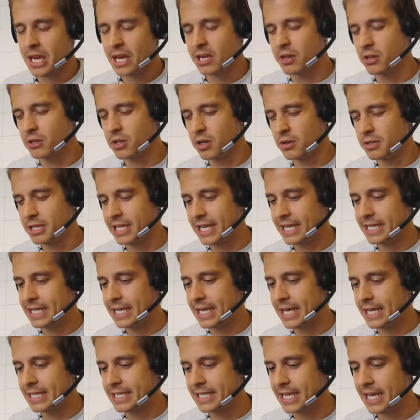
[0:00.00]
I don't know the,
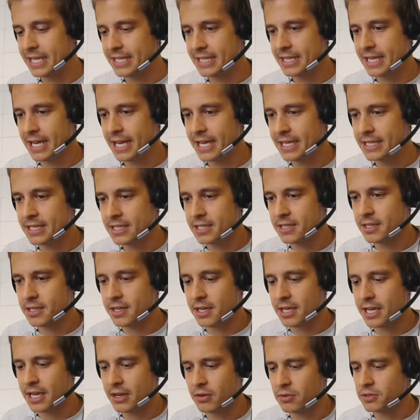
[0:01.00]
the exact dates.
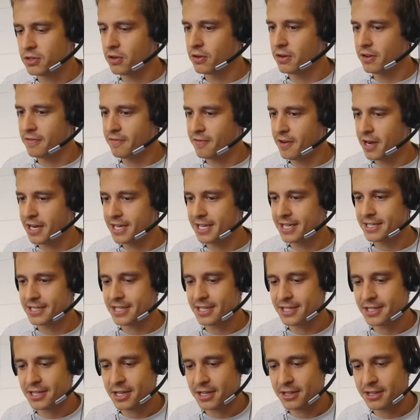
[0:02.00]
Again, also the
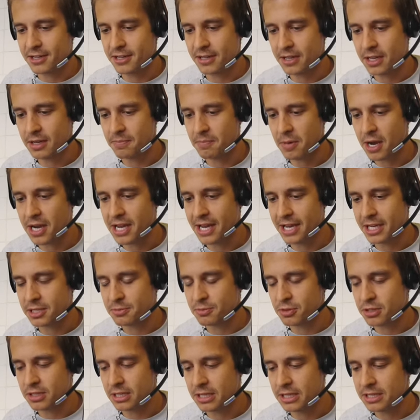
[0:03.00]
finance is not uh, in my
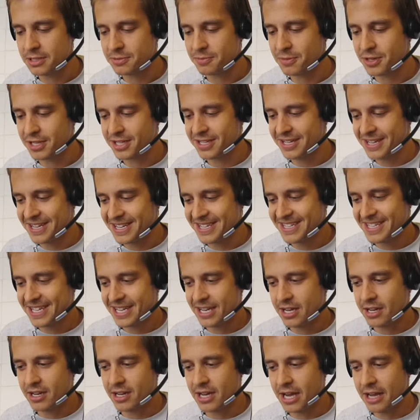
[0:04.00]
expertise, but
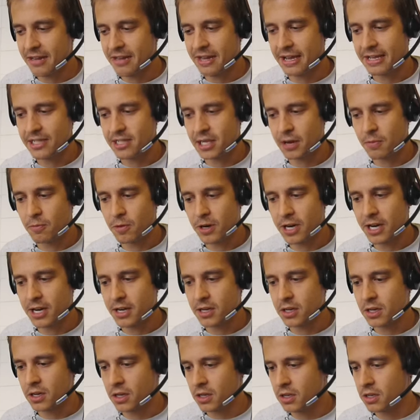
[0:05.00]
uh, I think
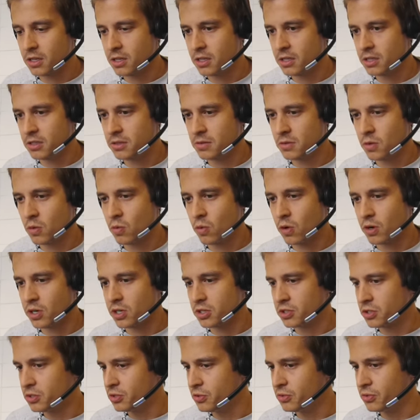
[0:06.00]
somewhere uh,
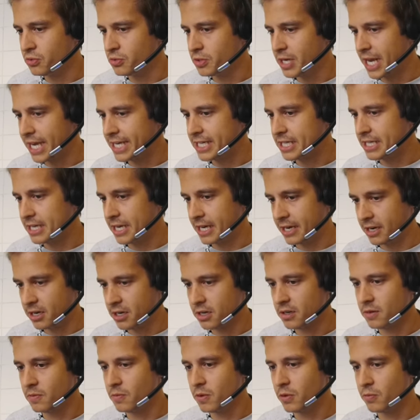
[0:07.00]
quarter two next
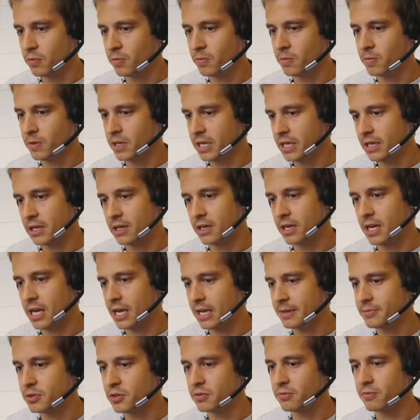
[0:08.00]
year we, we uh,
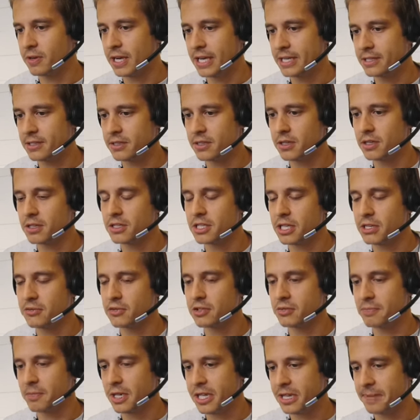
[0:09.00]
aim to raise uh,
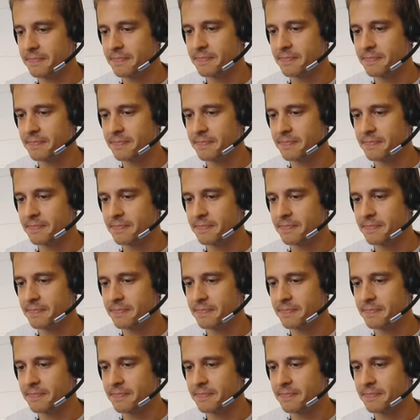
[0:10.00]
Series B.